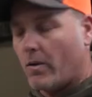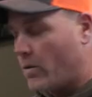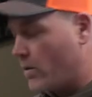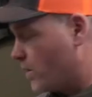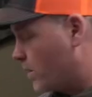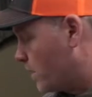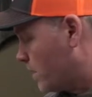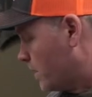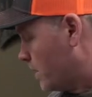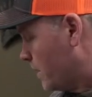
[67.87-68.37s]

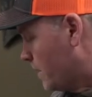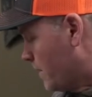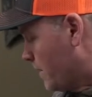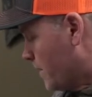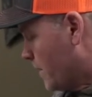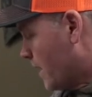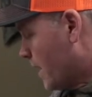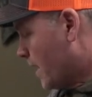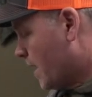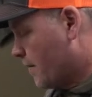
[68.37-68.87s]
or
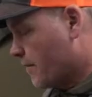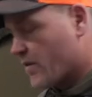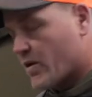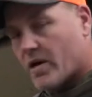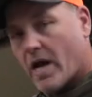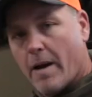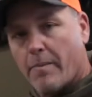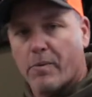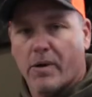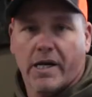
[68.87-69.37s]
um, they're
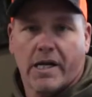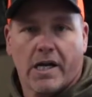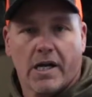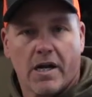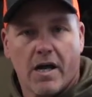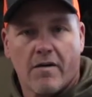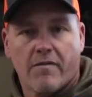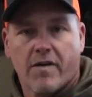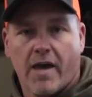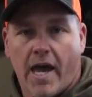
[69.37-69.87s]
not bringing
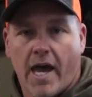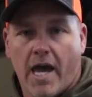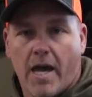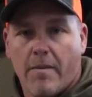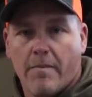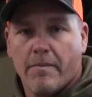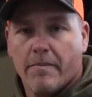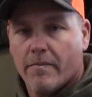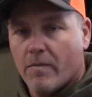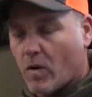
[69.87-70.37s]
enough
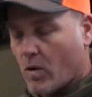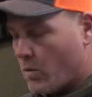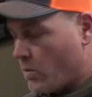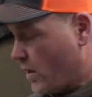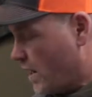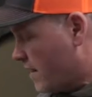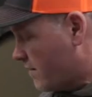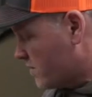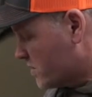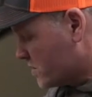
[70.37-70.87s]
cape or
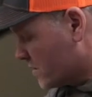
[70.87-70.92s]
whatever.